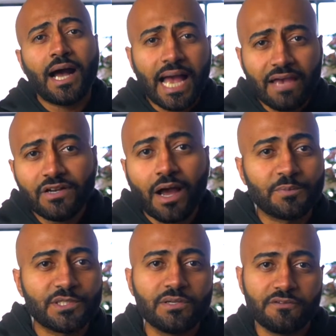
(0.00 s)
I have an
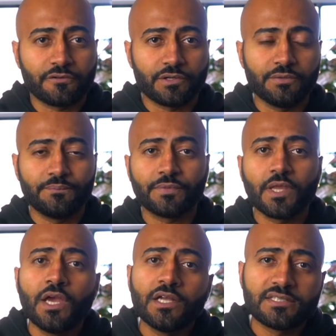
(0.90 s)
opportunity for you.
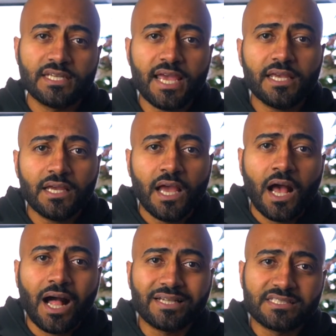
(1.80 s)
Today,
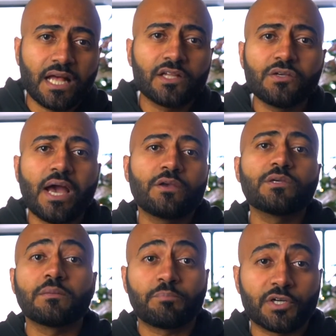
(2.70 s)
I'll tell you how you
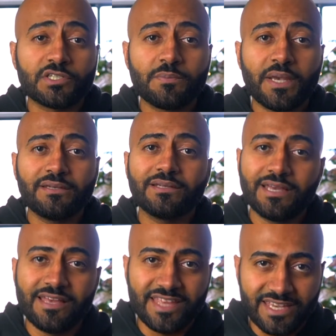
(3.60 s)
can participate
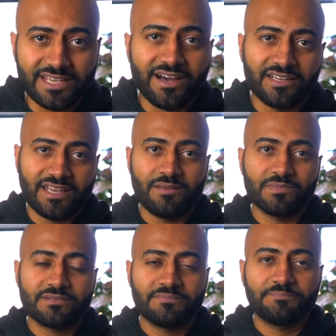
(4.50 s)
in the Econ
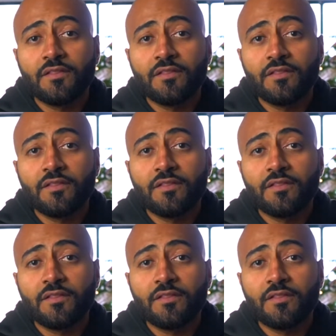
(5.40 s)
Games.